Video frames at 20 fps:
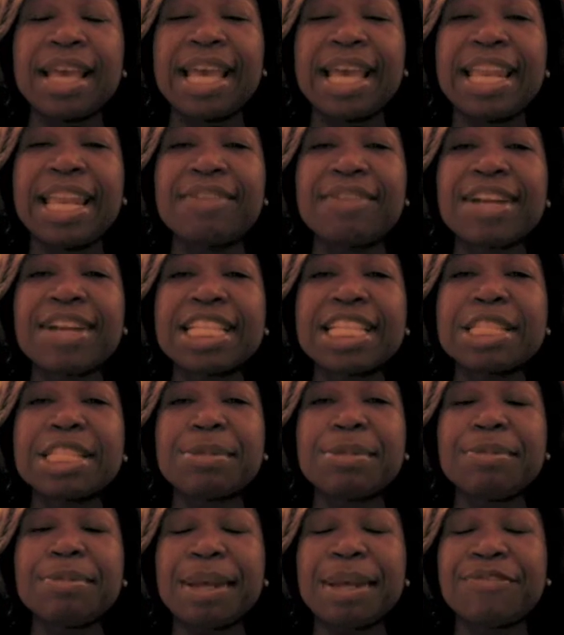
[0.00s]
And I've got some
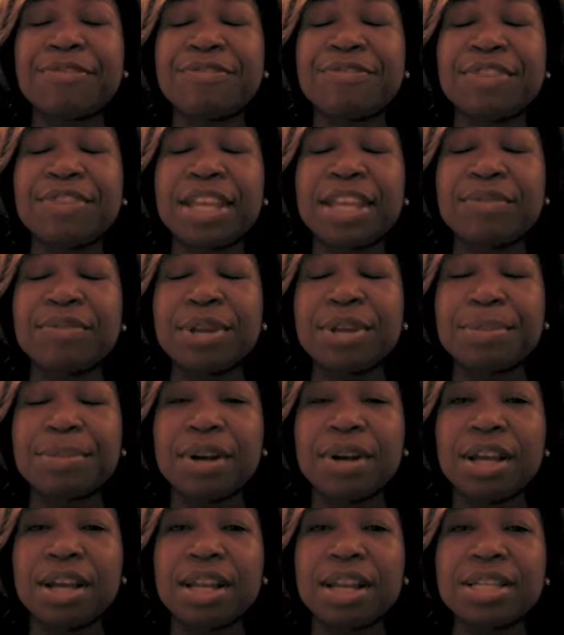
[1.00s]
of my favorite
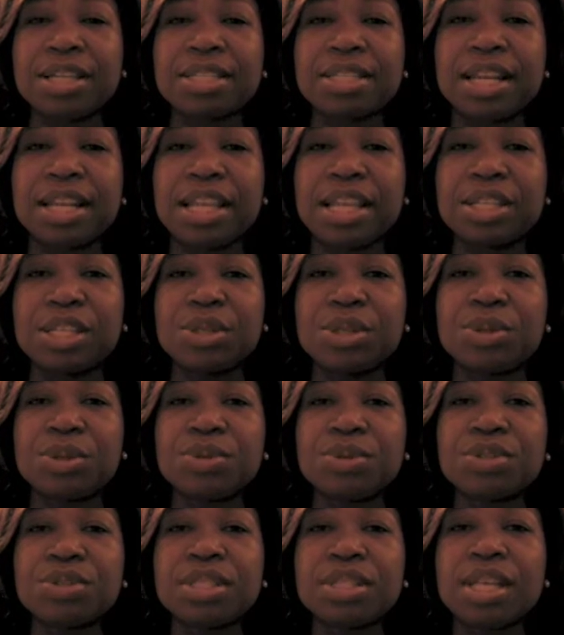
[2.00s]
products that I
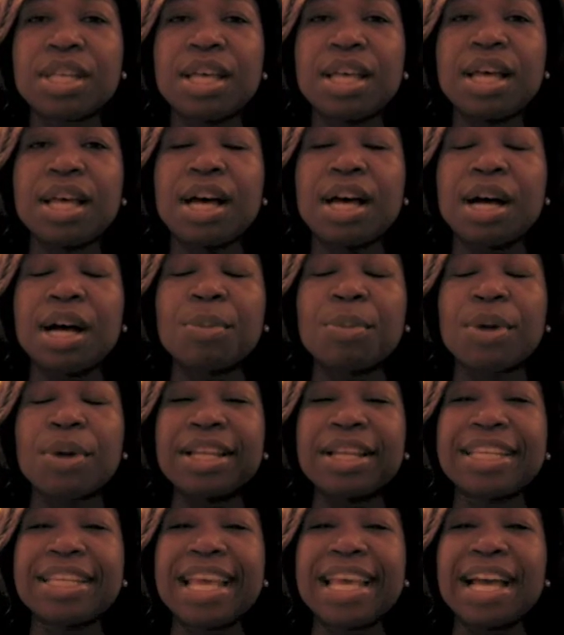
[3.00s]
use
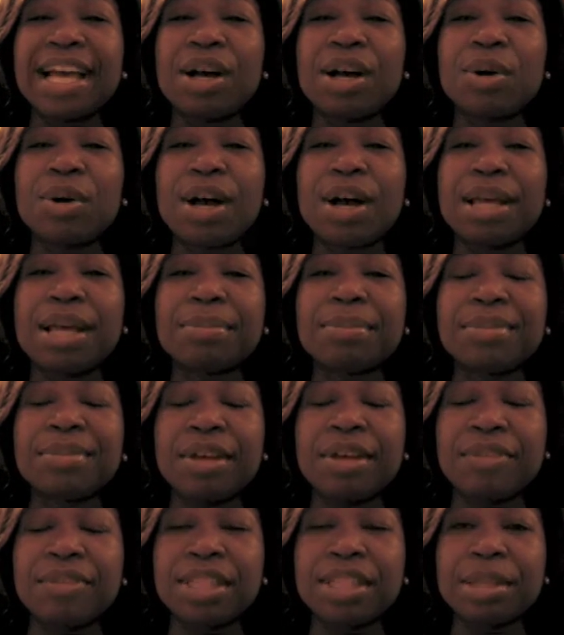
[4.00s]
right now. I'm
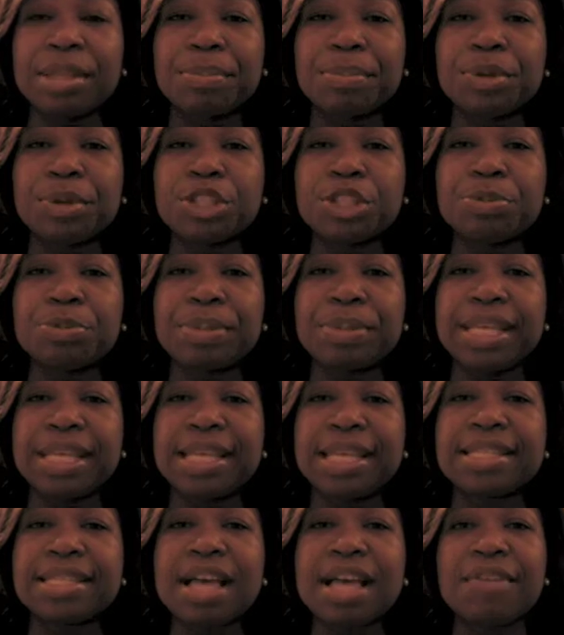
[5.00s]
loving the Burt's
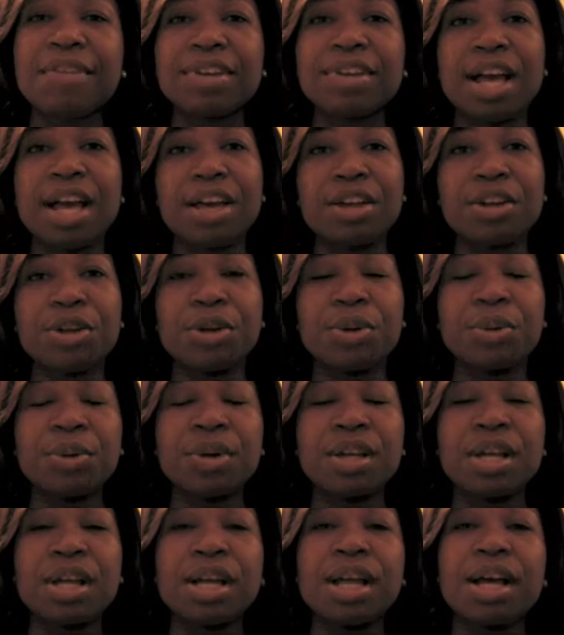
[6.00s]
Bees Avocado
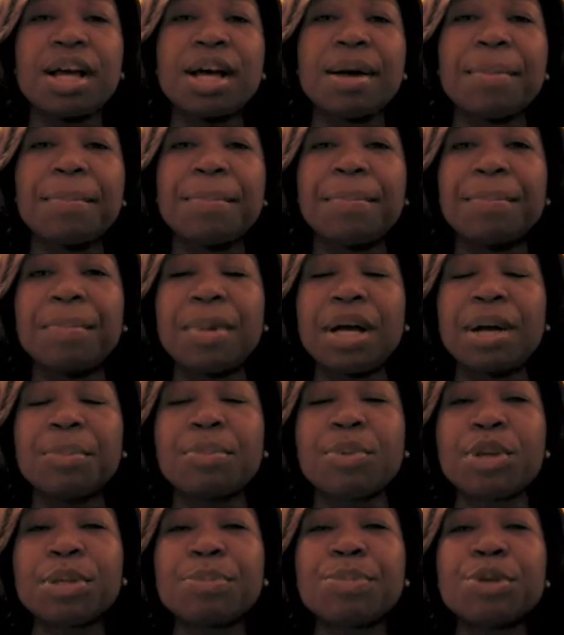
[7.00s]

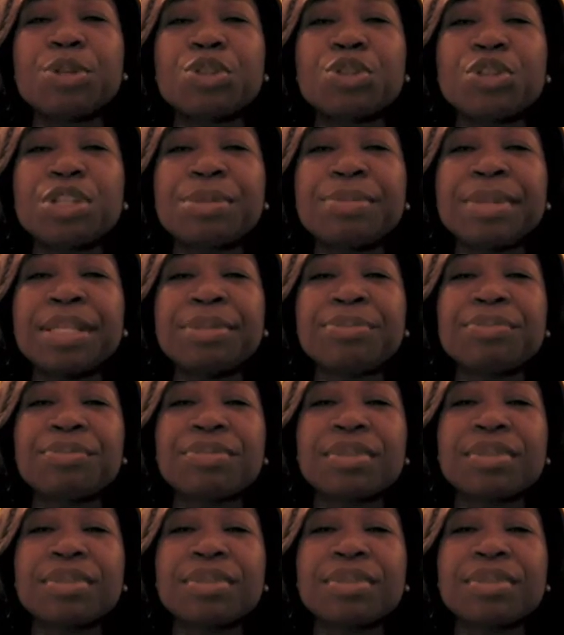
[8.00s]
pre-poo treatment.